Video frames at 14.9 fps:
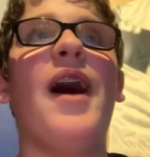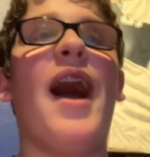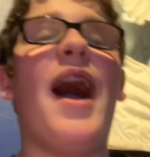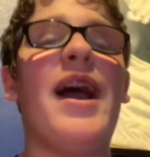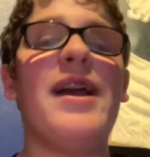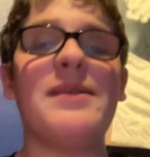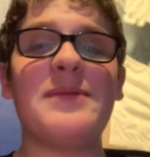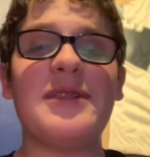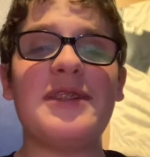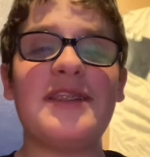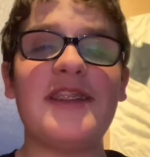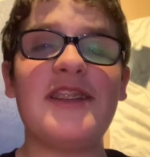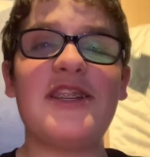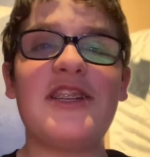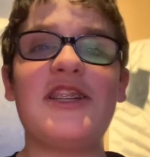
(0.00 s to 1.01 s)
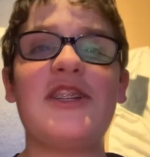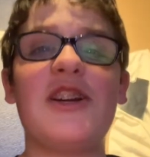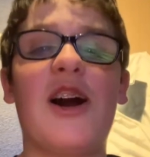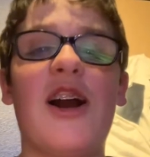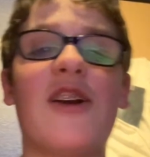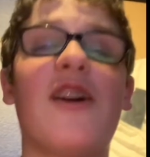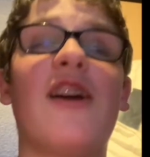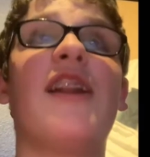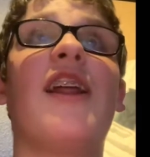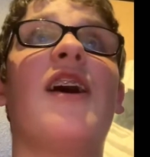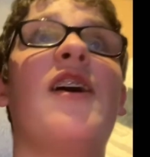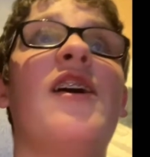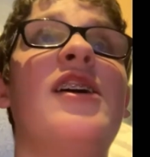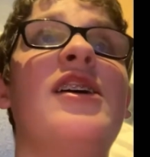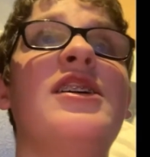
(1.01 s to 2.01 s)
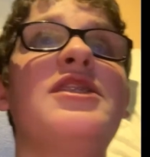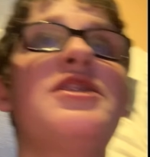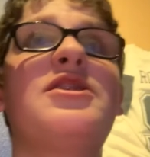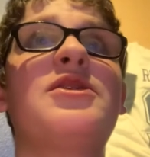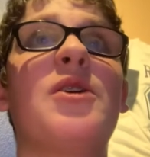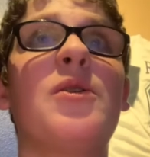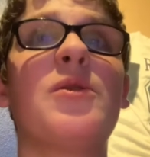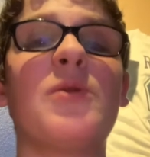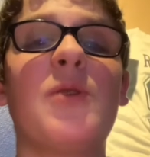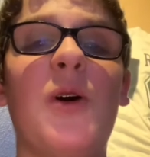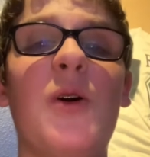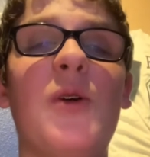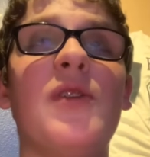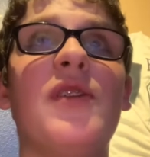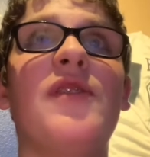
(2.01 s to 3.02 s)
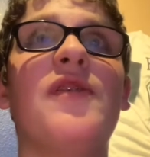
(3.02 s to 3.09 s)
I'm just in shock right now. Stone Cold